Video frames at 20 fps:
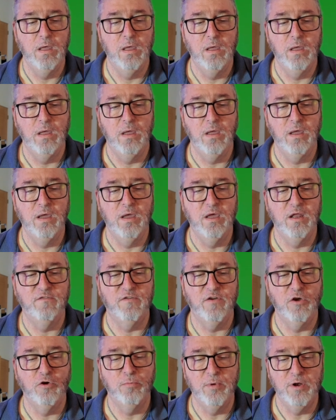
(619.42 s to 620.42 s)
And if I
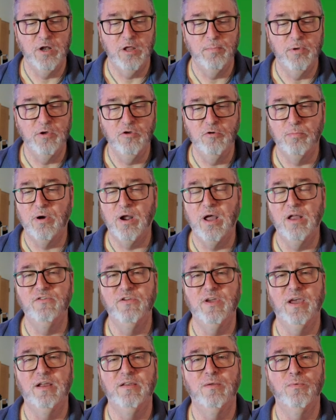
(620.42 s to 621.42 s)
opened up a new
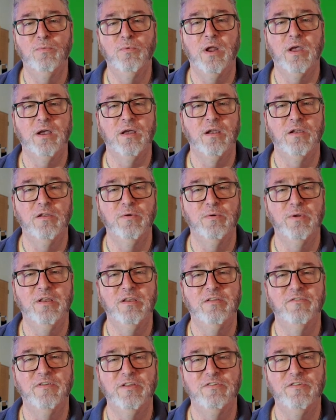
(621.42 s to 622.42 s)
project, we're not going to do any
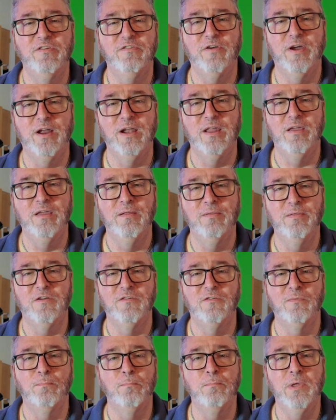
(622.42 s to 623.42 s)
DaVinci training. There's
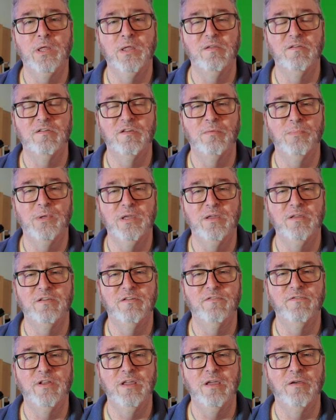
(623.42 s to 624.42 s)
millions and millions of
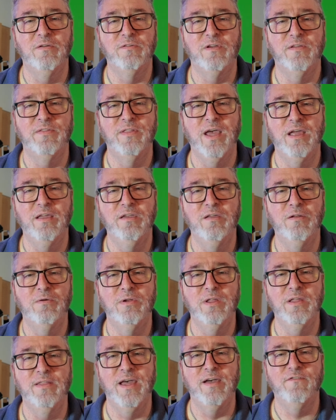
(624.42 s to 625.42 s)
videos on that. You don't
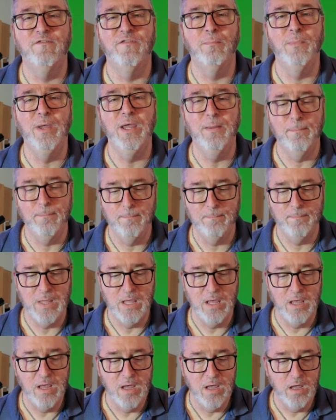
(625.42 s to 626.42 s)
need that from me.
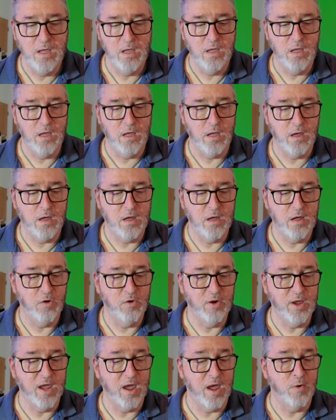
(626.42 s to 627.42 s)

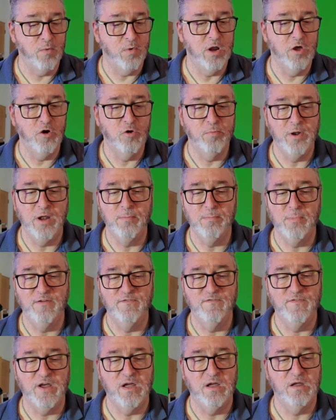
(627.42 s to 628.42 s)
Okay, I want to open up my
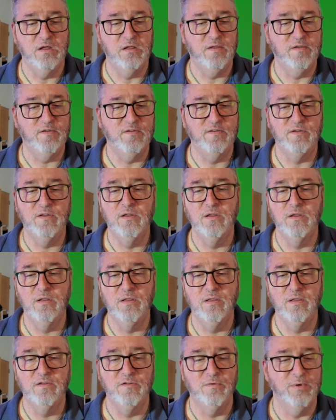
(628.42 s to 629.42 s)
files.
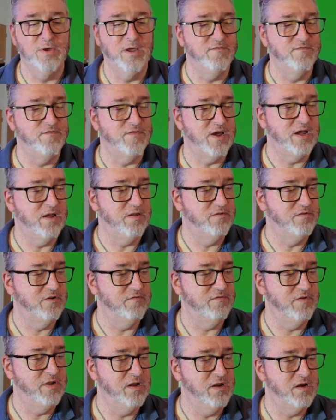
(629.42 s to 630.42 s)
So we got files
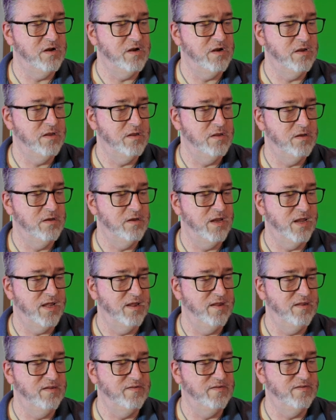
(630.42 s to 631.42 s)
over here.
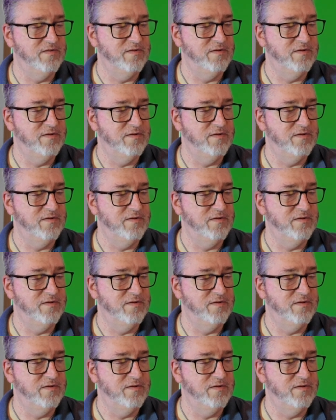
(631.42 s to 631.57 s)
Nice.